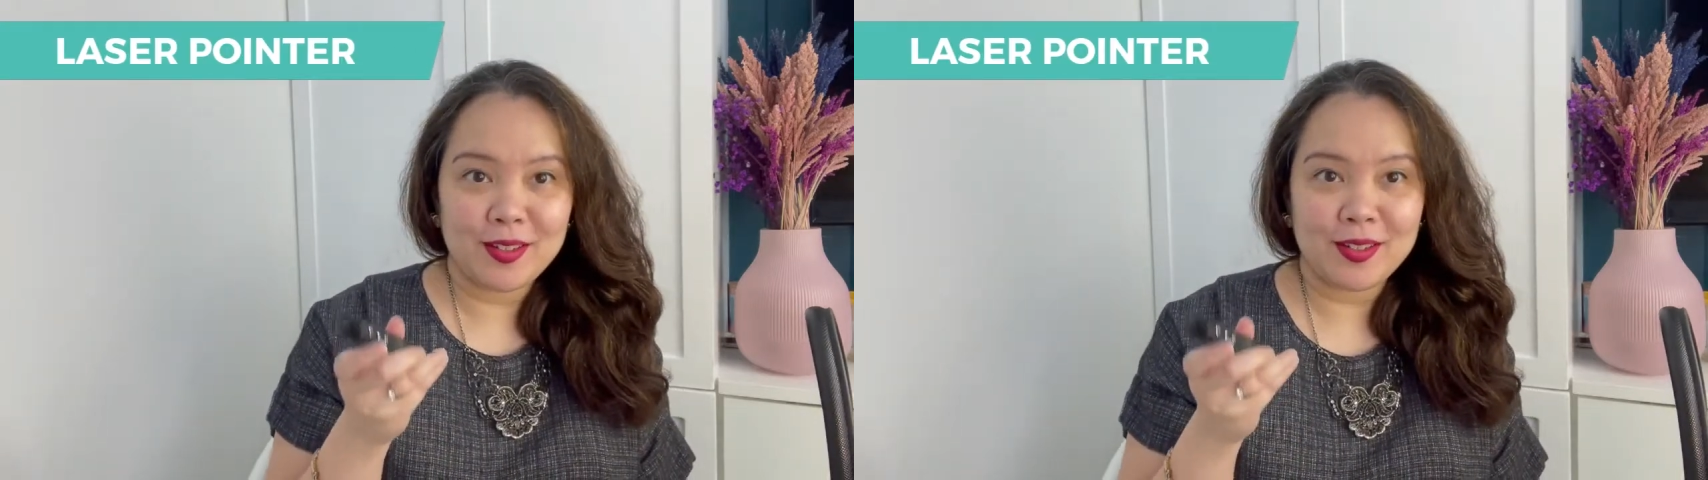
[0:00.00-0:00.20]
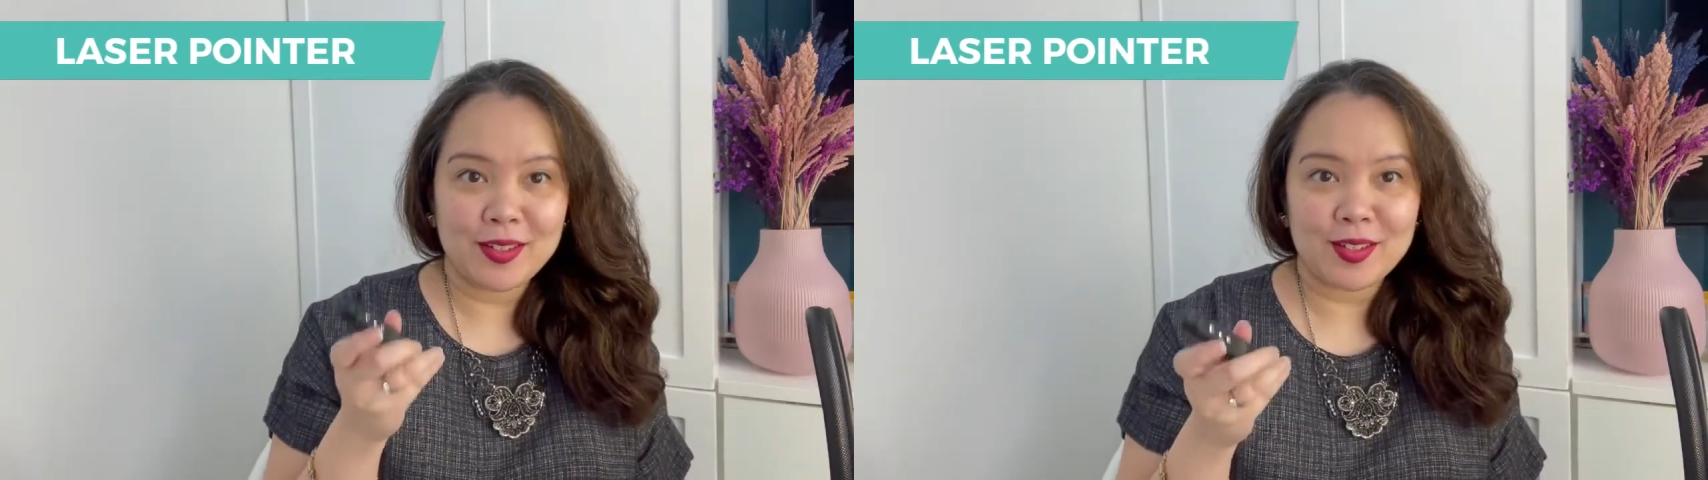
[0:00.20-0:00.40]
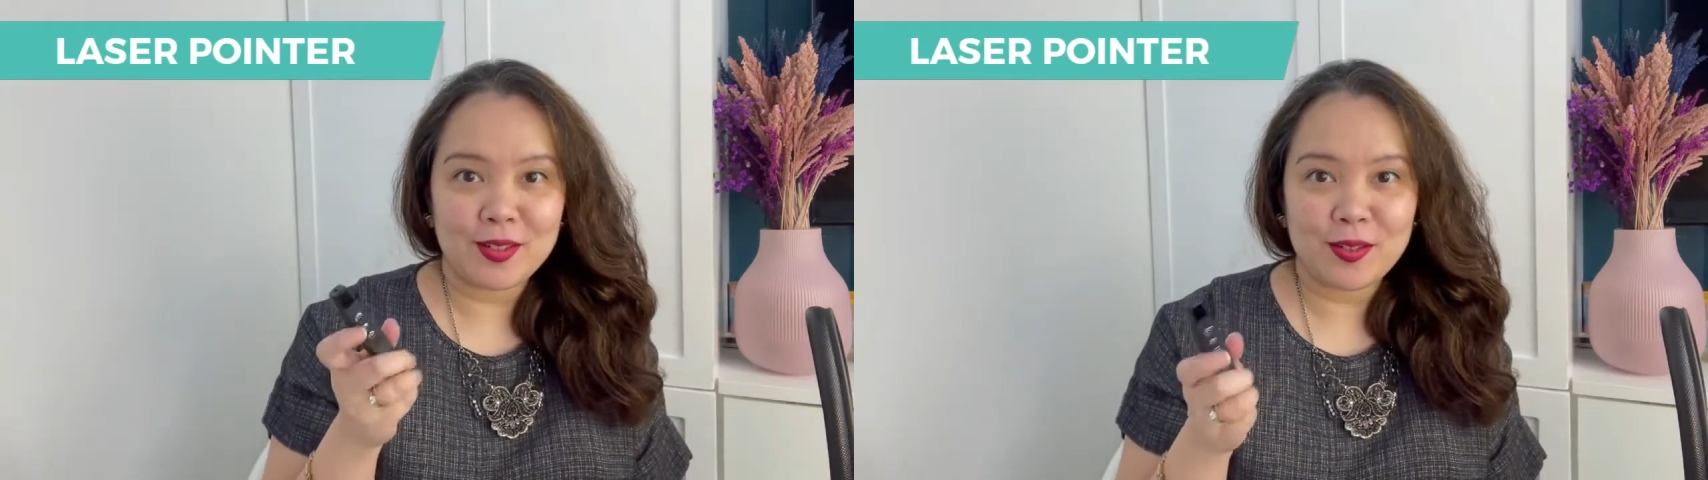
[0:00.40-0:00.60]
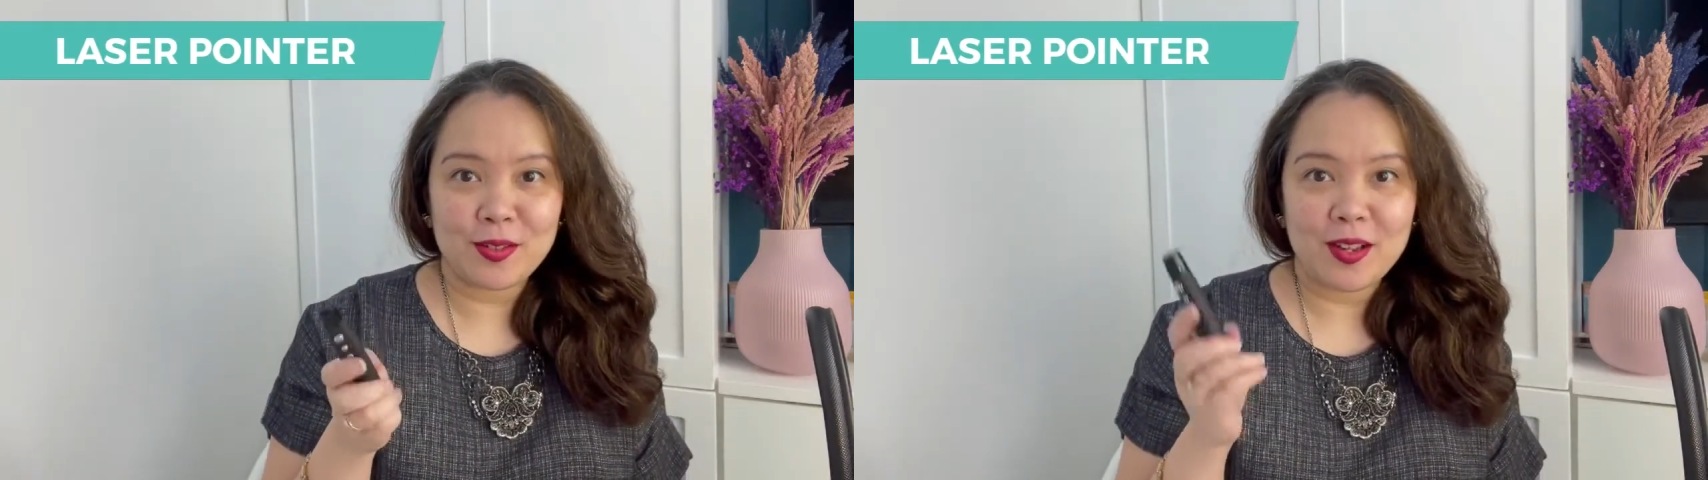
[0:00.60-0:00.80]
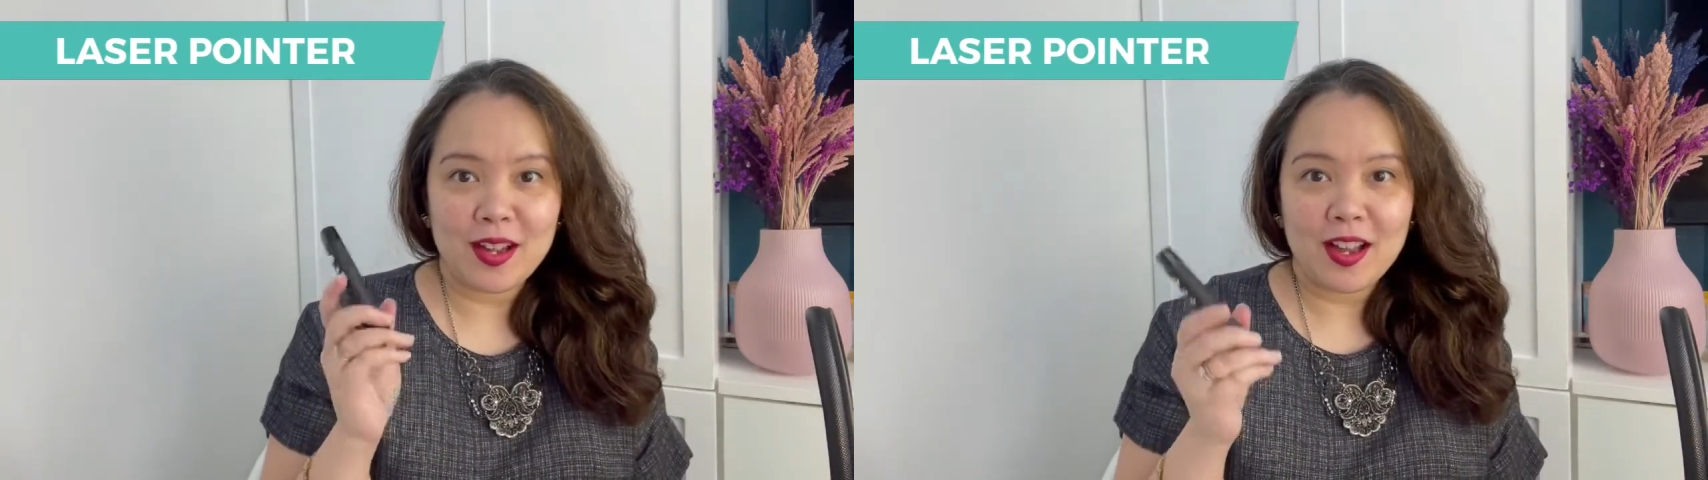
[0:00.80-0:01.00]

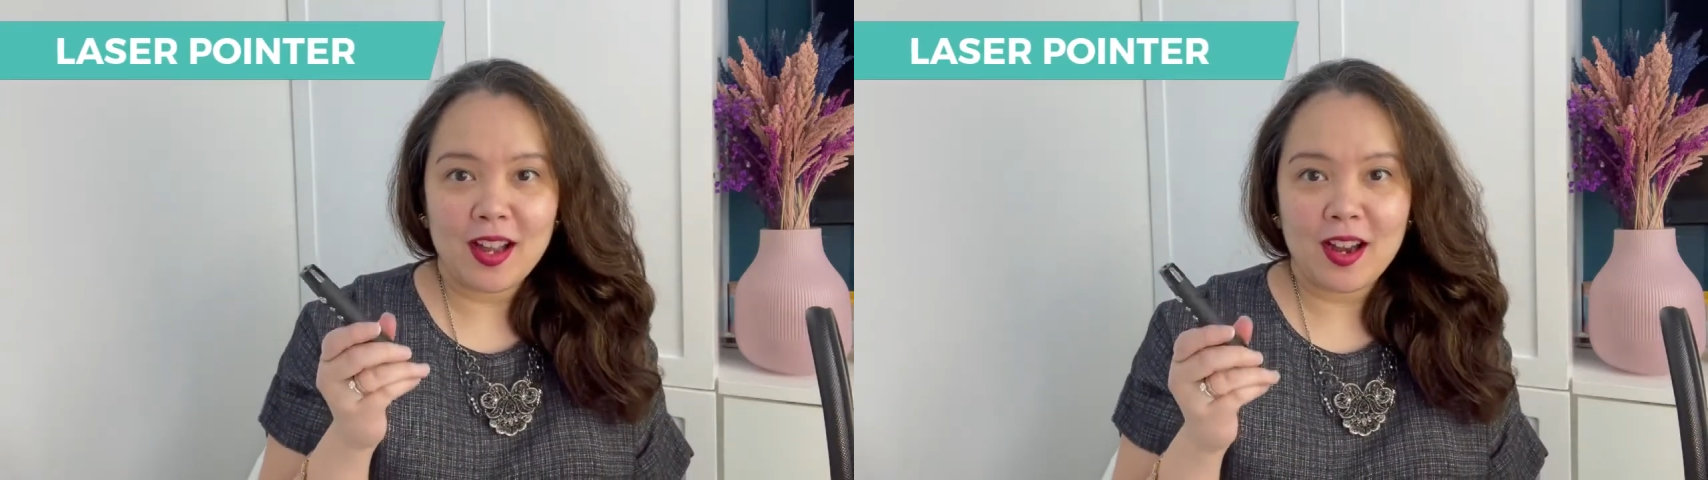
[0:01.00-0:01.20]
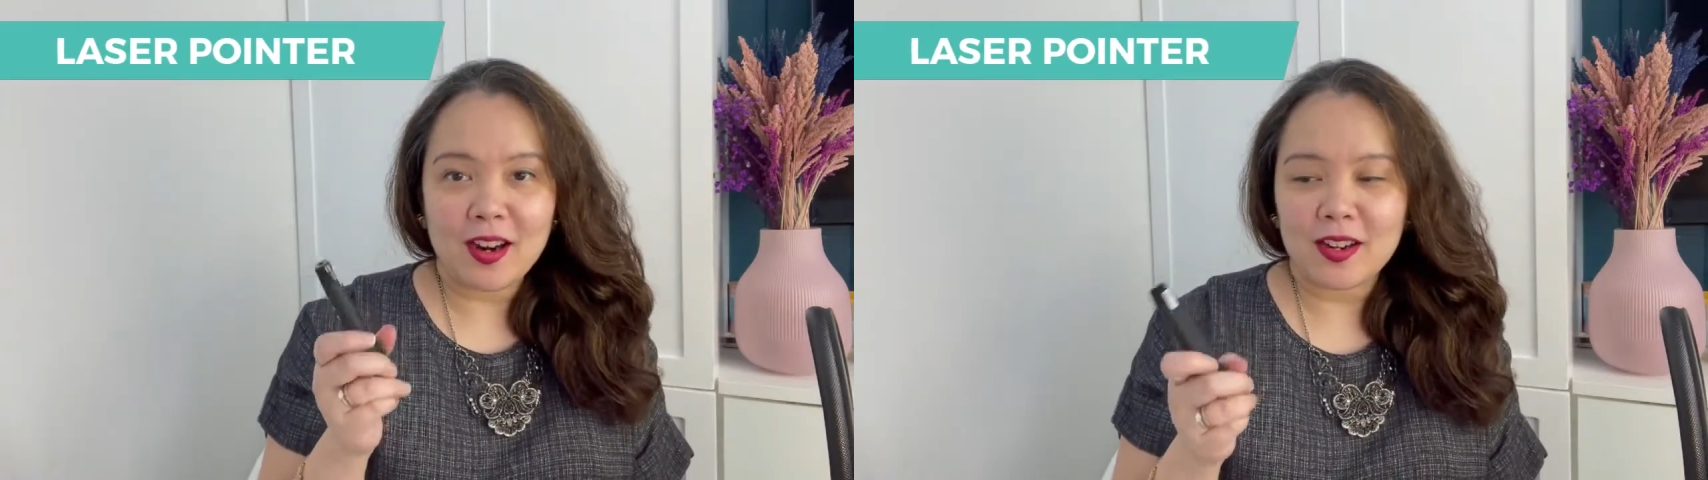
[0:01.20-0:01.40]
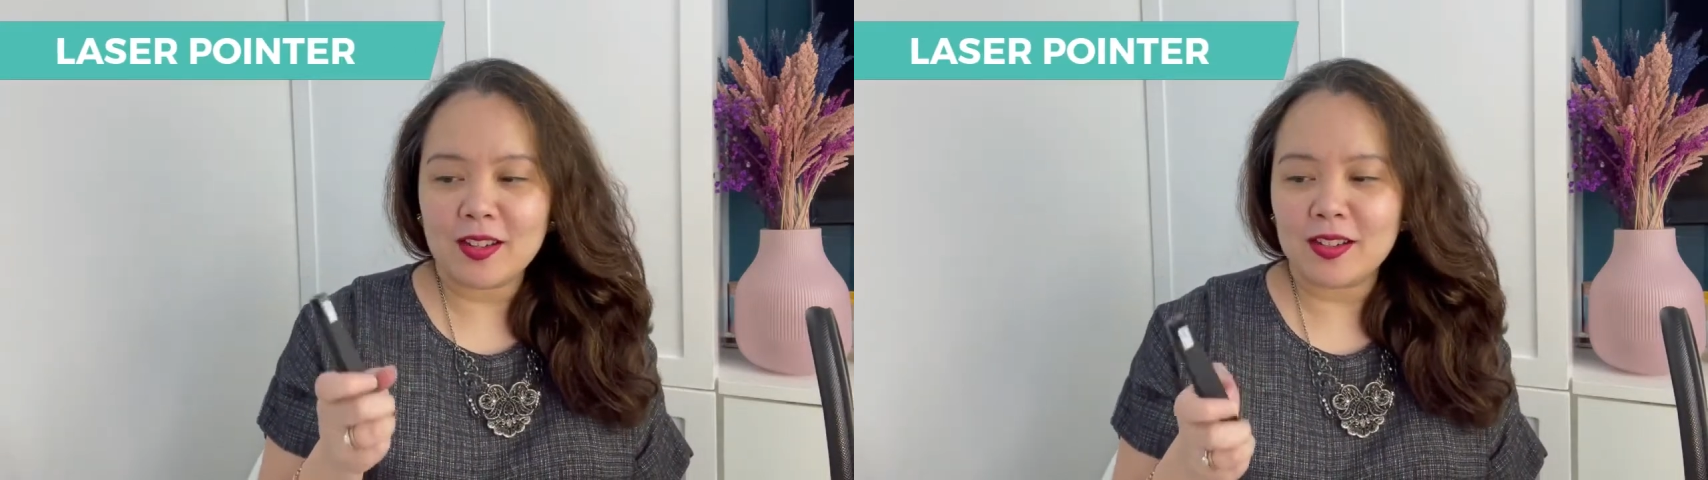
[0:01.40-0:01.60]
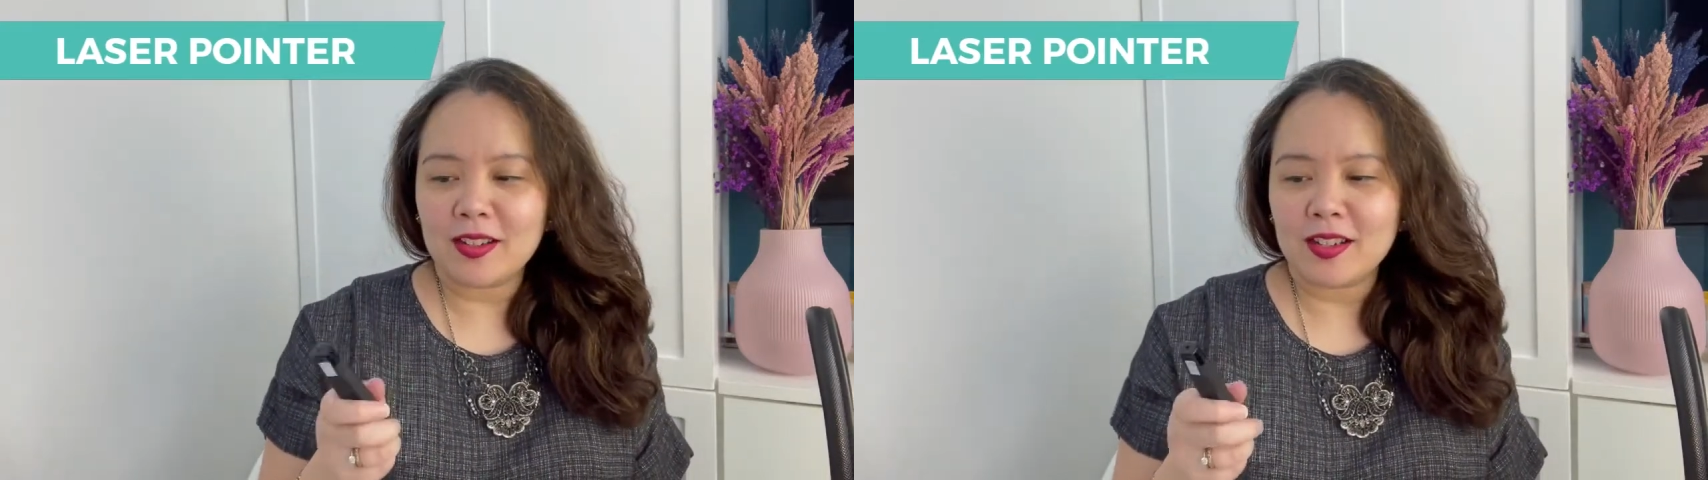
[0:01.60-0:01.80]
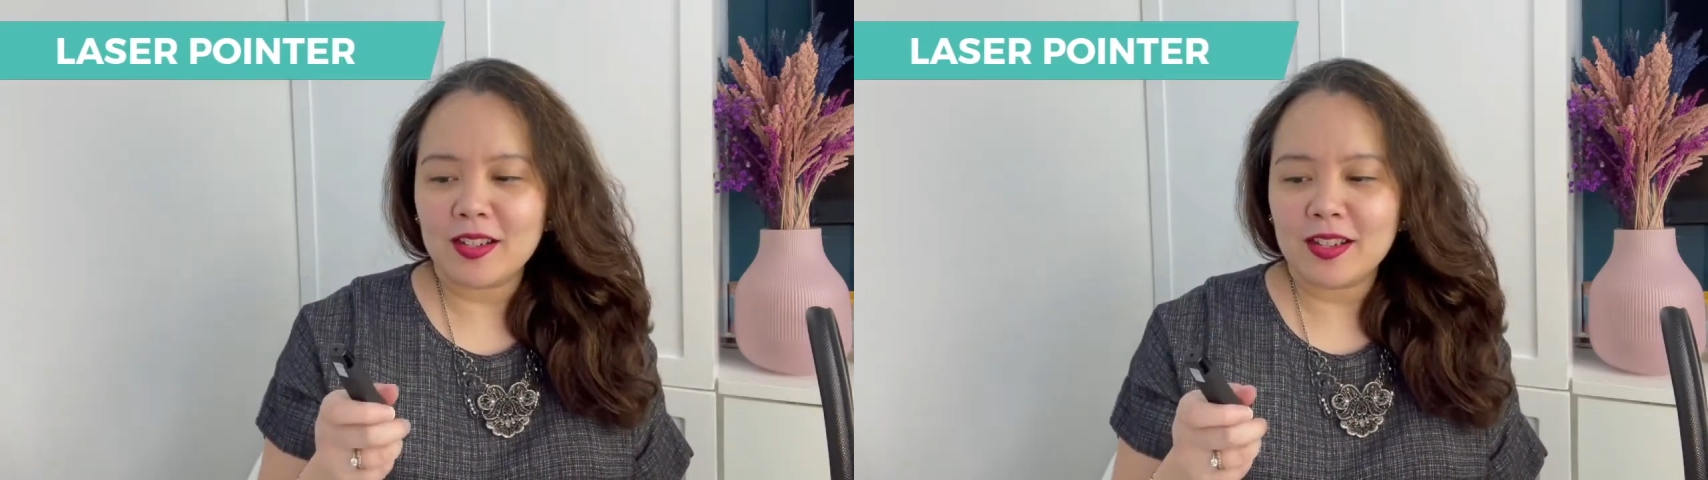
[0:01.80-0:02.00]
also our